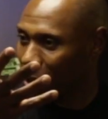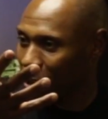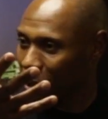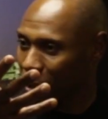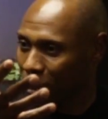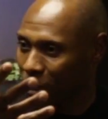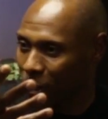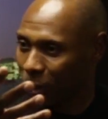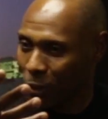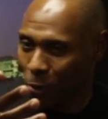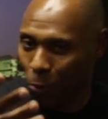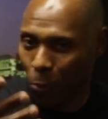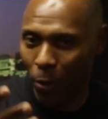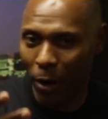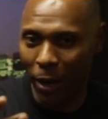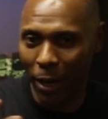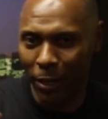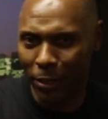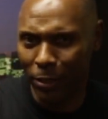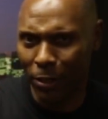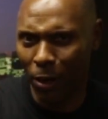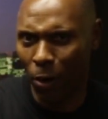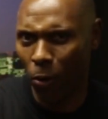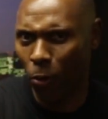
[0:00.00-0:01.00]
right, right, to where
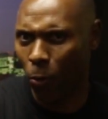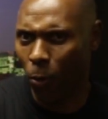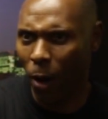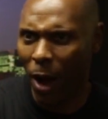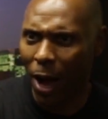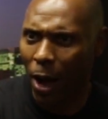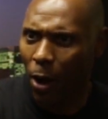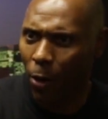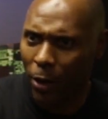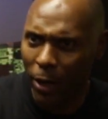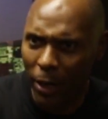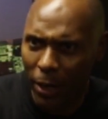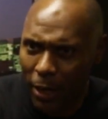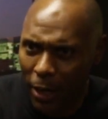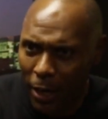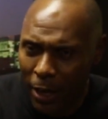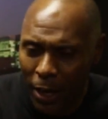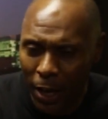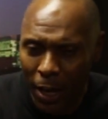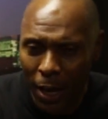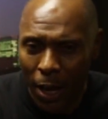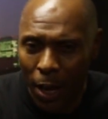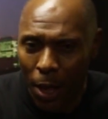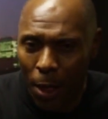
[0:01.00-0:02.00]
it's right. oh wow, he made
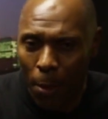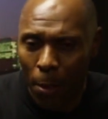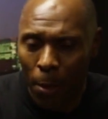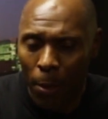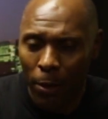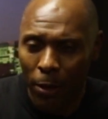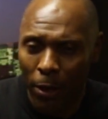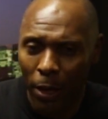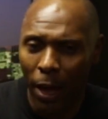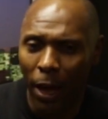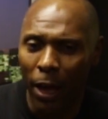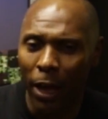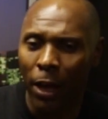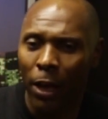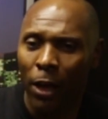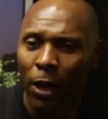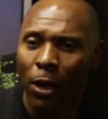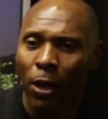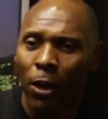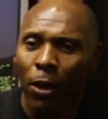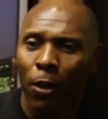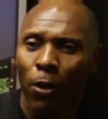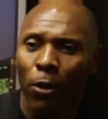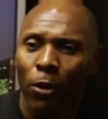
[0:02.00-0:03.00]
think it's, it's yeah. really
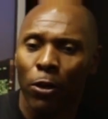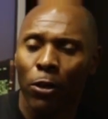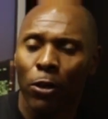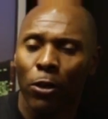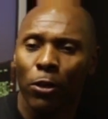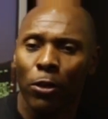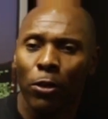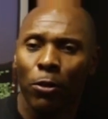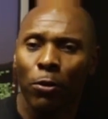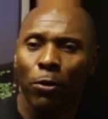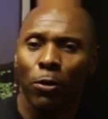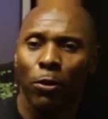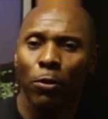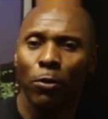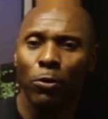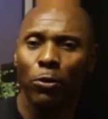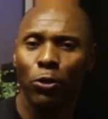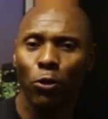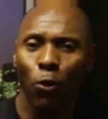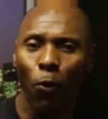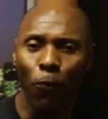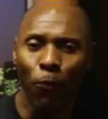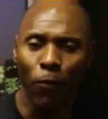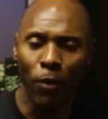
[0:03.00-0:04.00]
something, but it's really not.
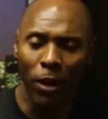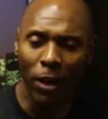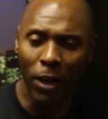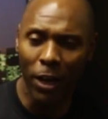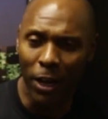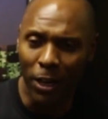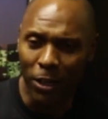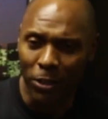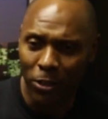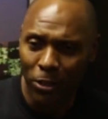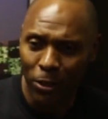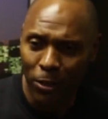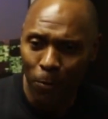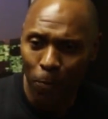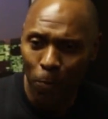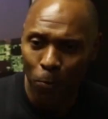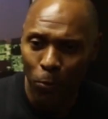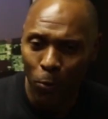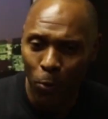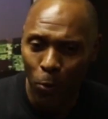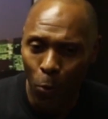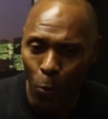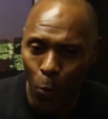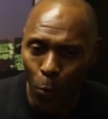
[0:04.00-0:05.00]
So for us,
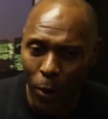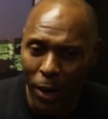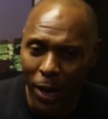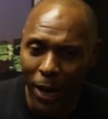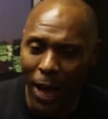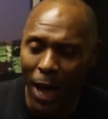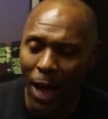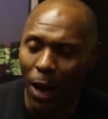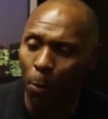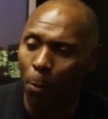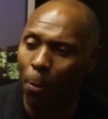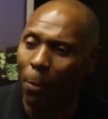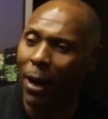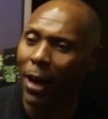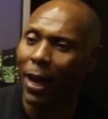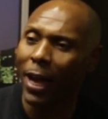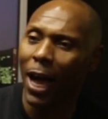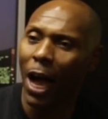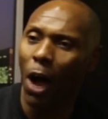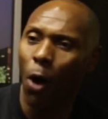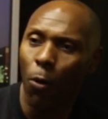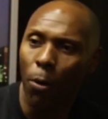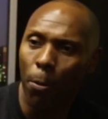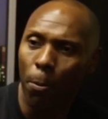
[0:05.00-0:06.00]
we got to make
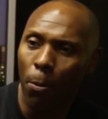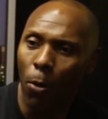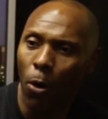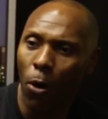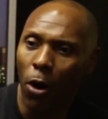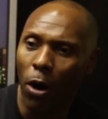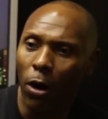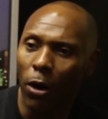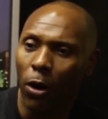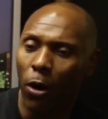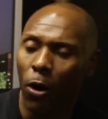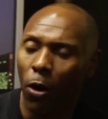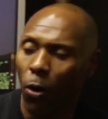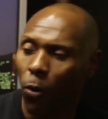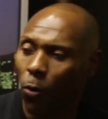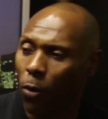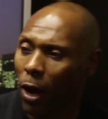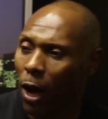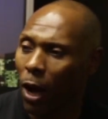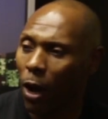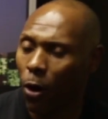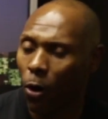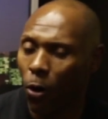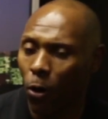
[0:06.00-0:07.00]
our mark on
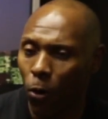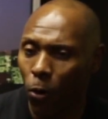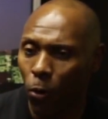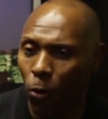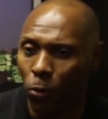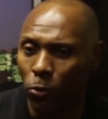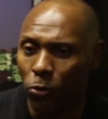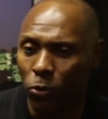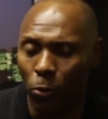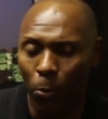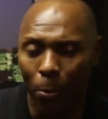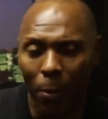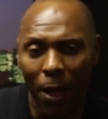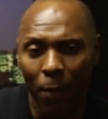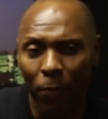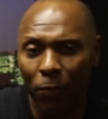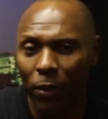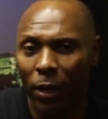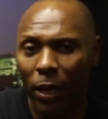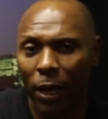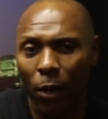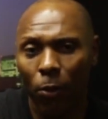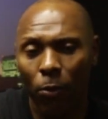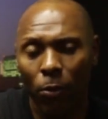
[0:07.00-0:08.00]
our own. So my
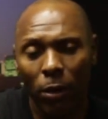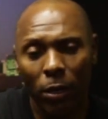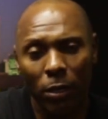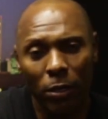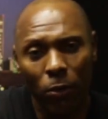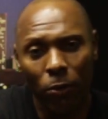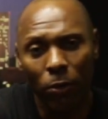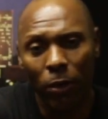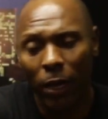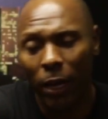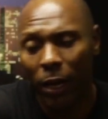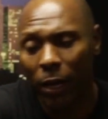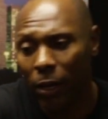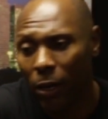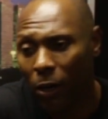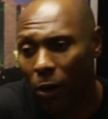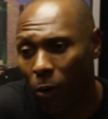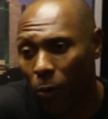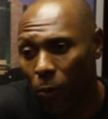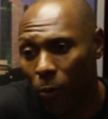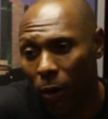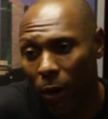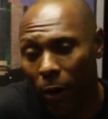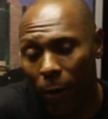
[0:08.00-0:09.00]
thing was okay, you
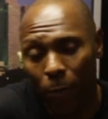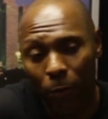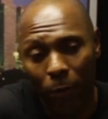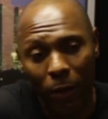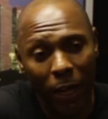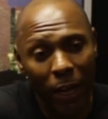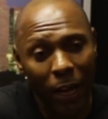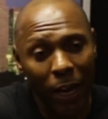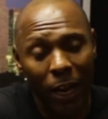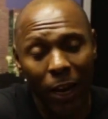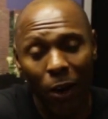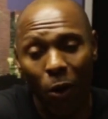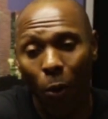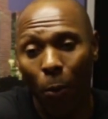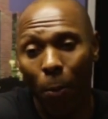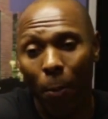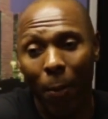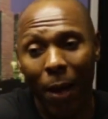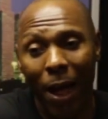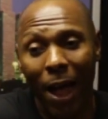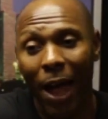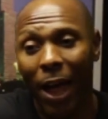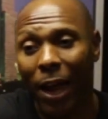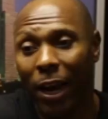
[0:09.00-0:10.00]
know what? It don't
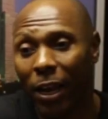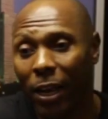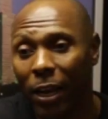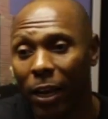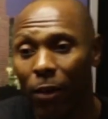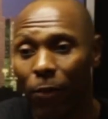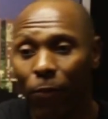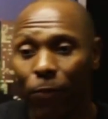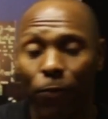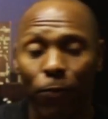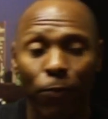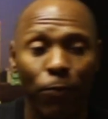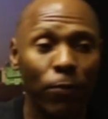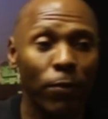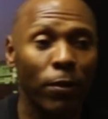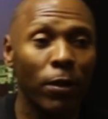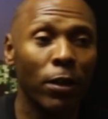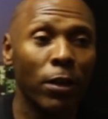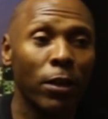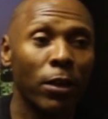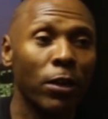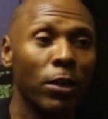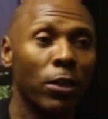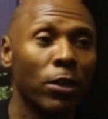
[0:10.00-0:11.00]
matter if
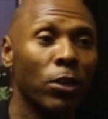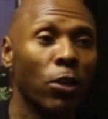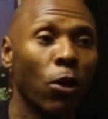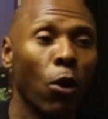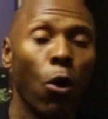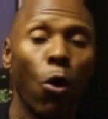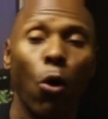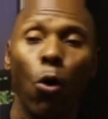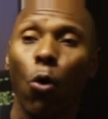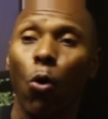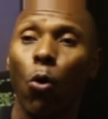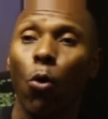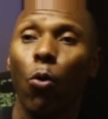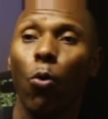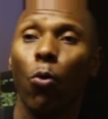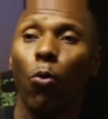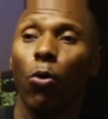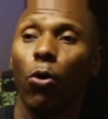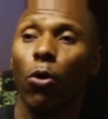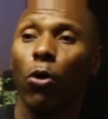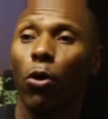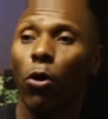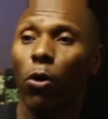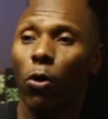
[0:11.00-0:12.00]
the whole
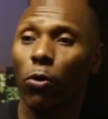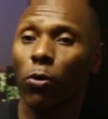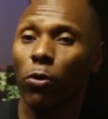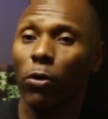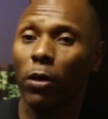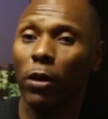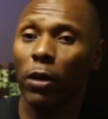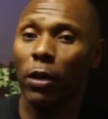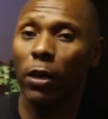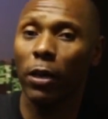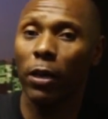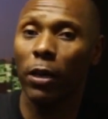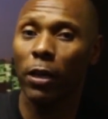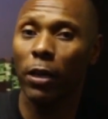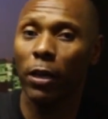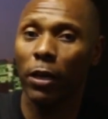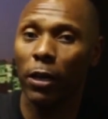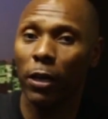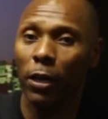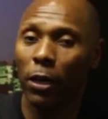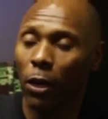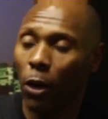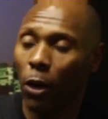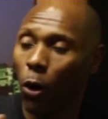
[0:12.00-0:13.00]
world
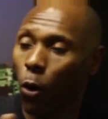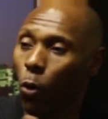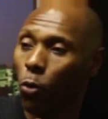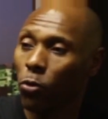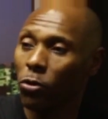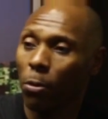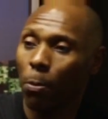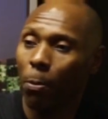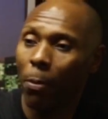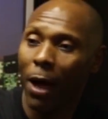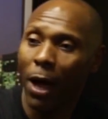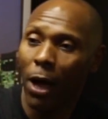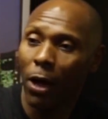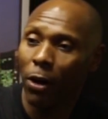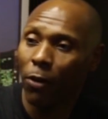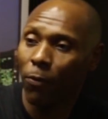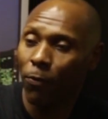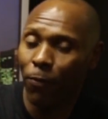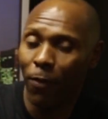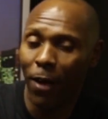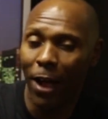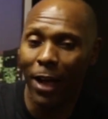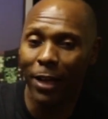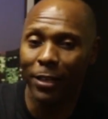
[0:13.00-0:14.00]
knows about it or
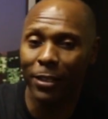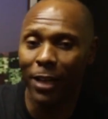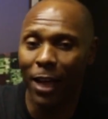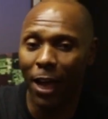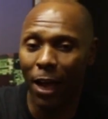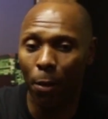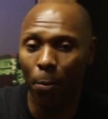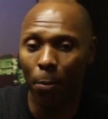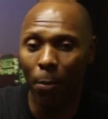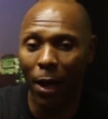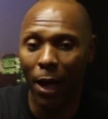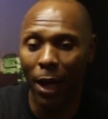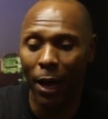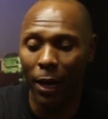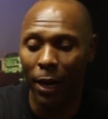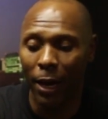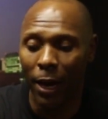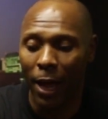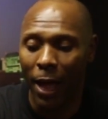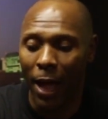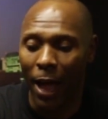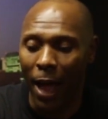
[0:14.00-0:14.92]
finds out about it.